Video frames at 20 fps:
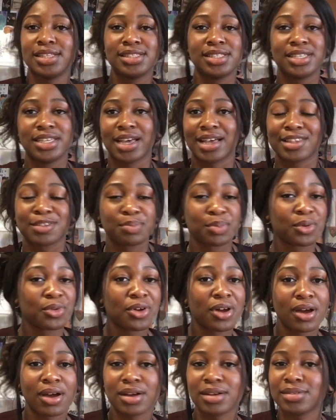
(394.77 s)

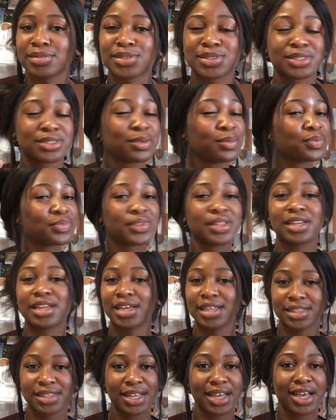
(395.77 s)
diaspora or something
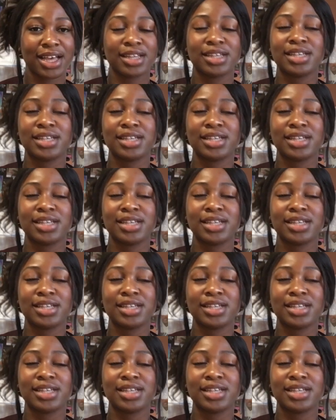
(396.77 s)
like that?